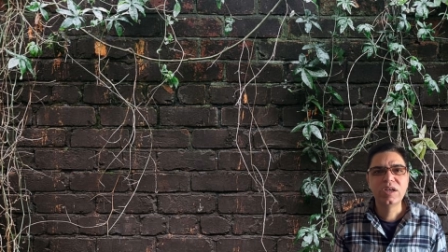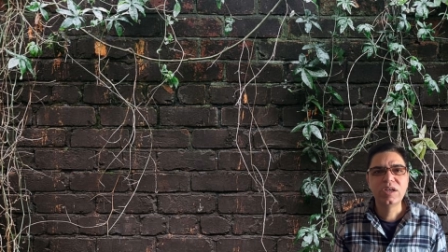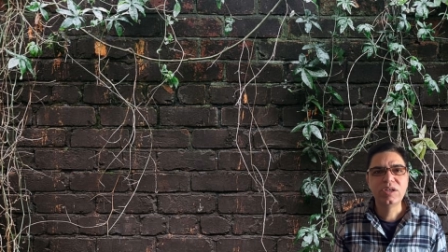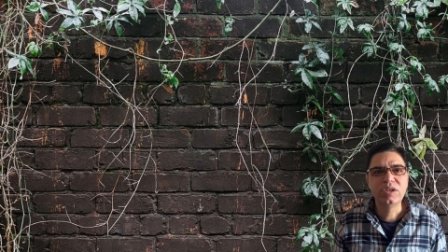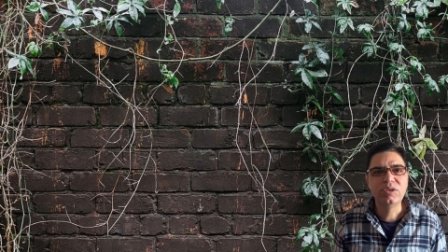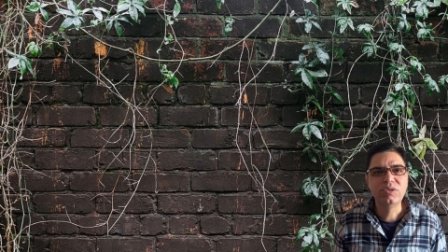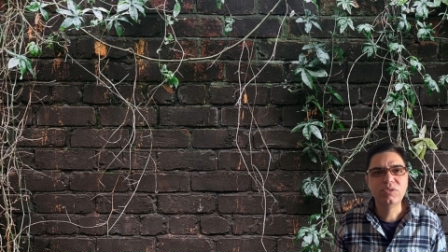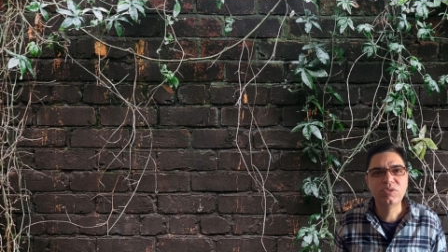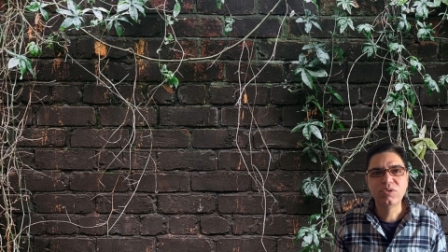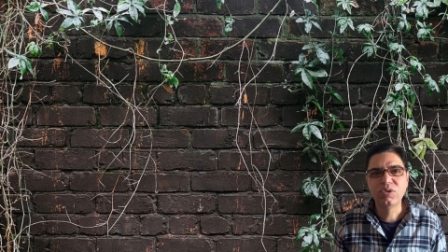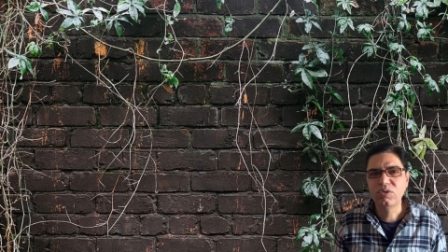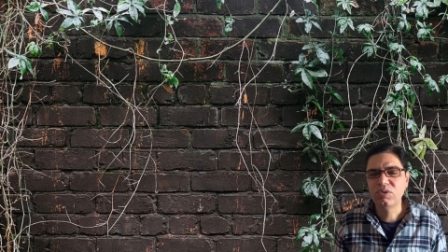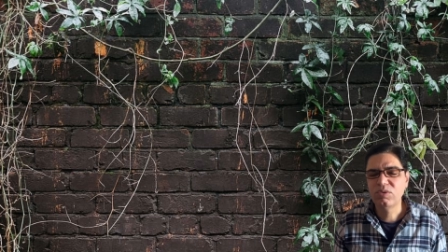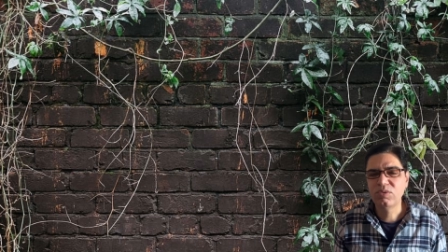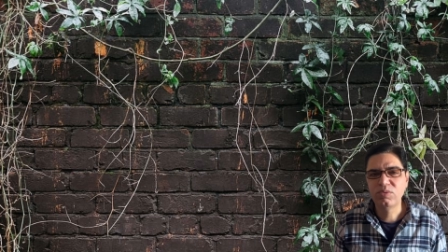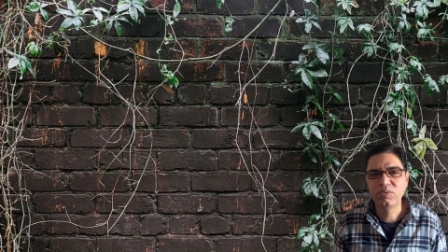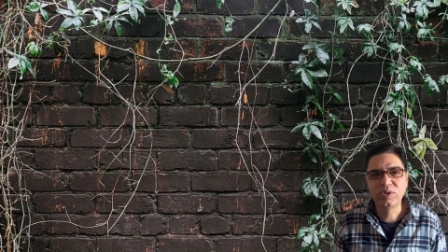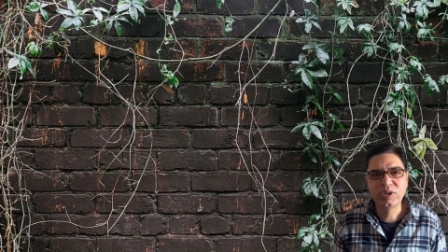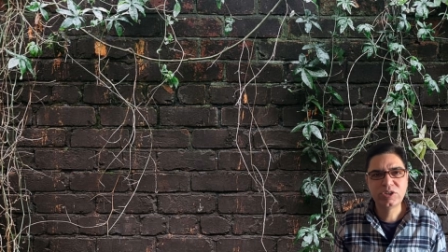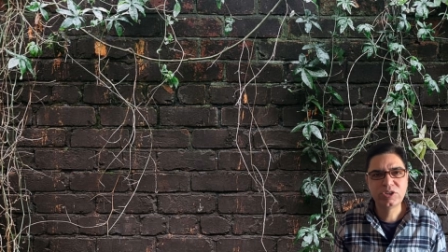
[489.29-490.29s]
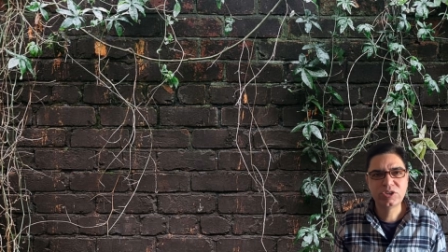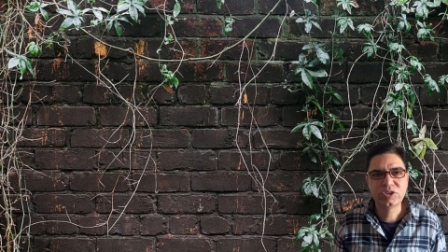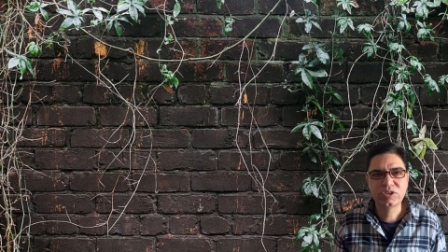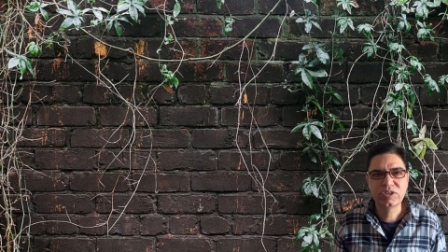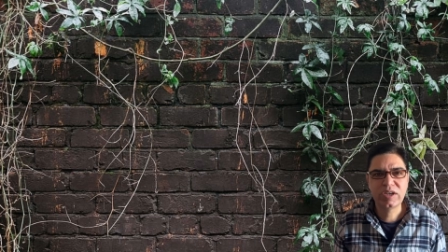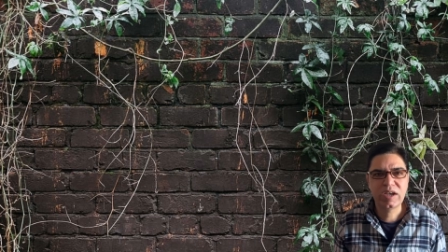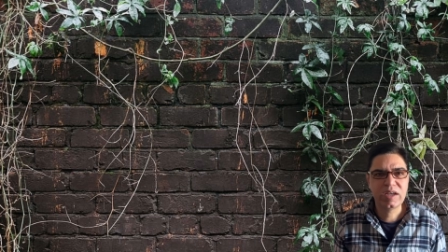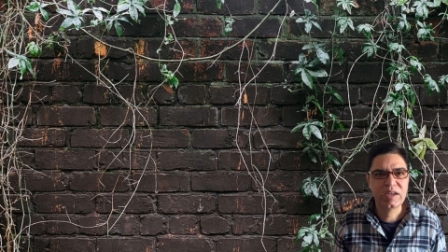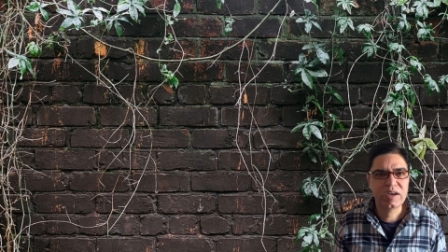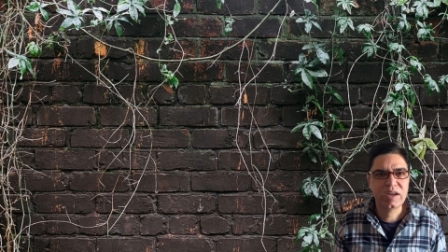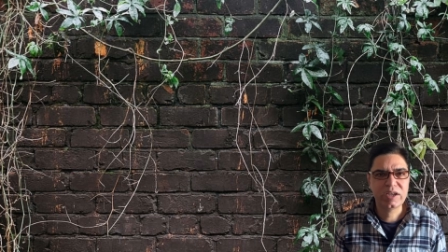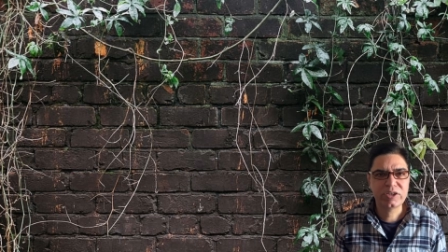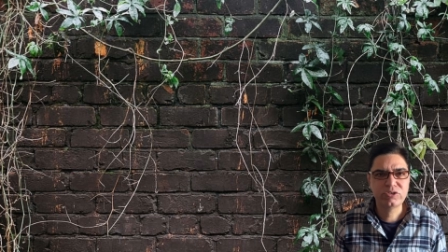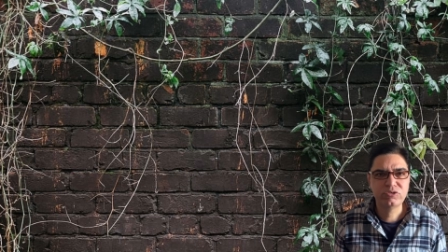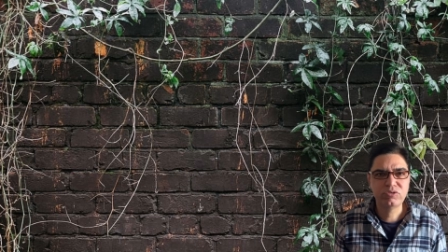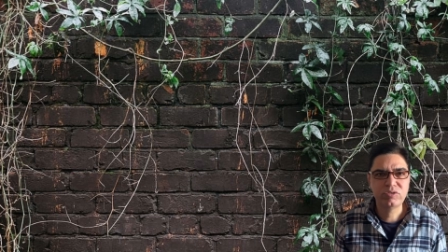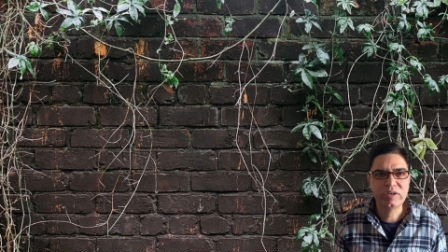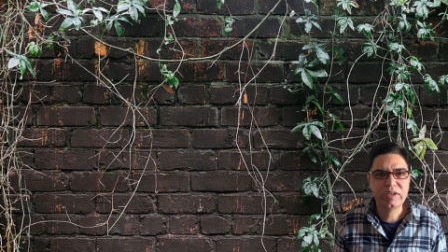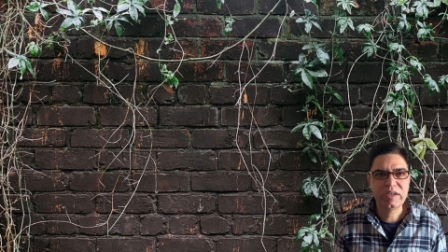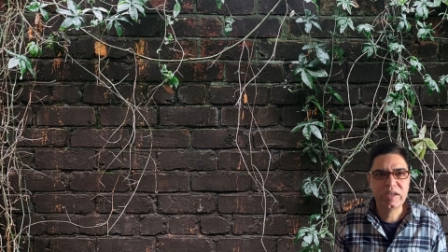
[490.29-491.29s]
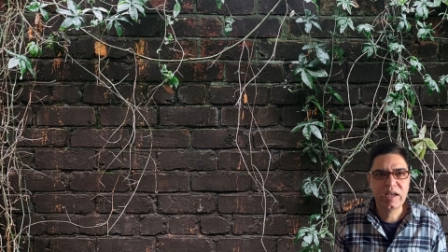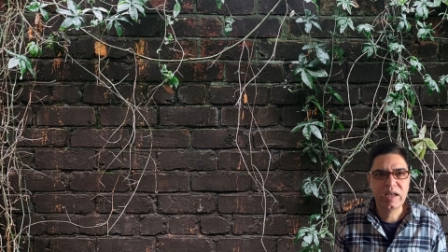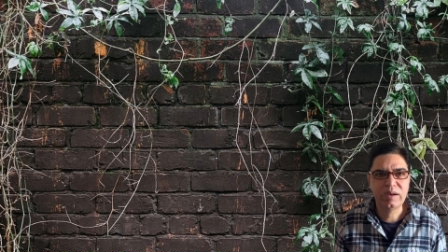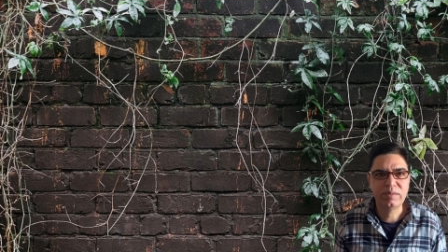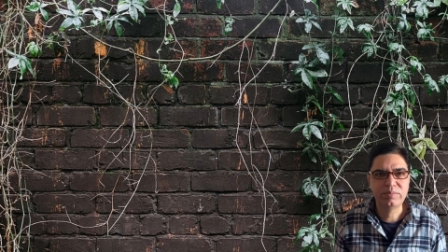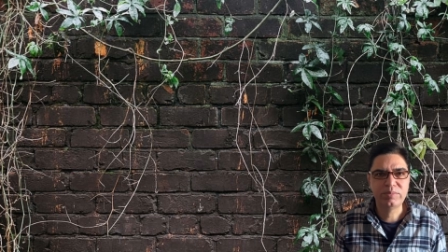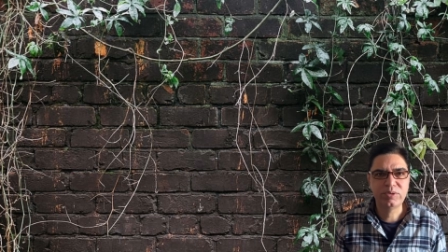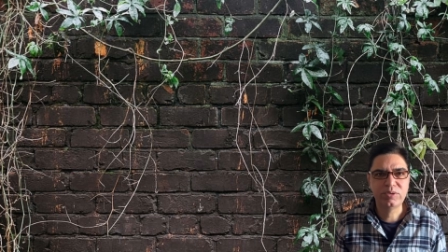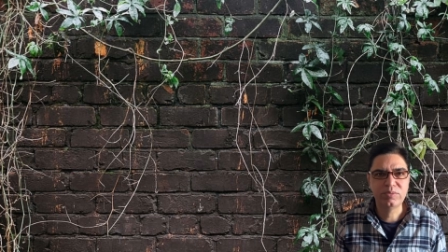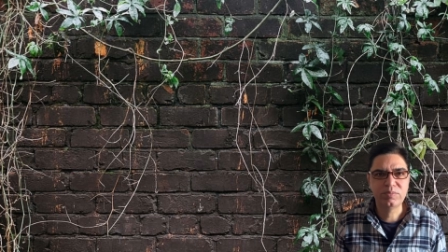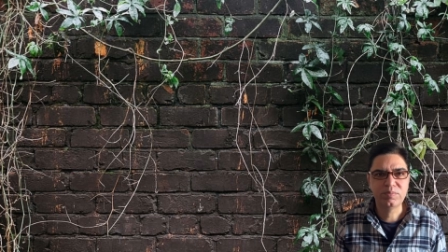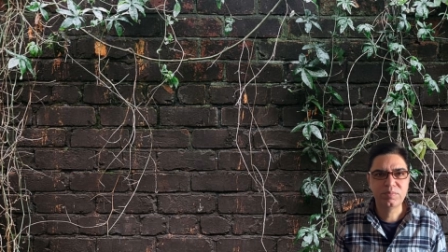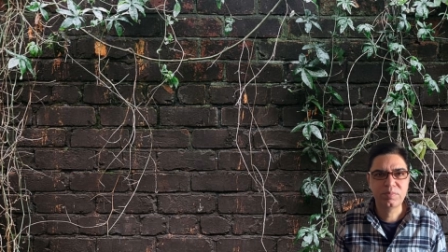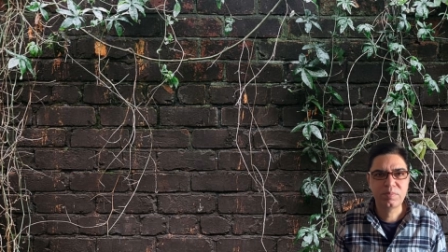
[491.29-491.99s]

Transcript: you know, which can actually help you.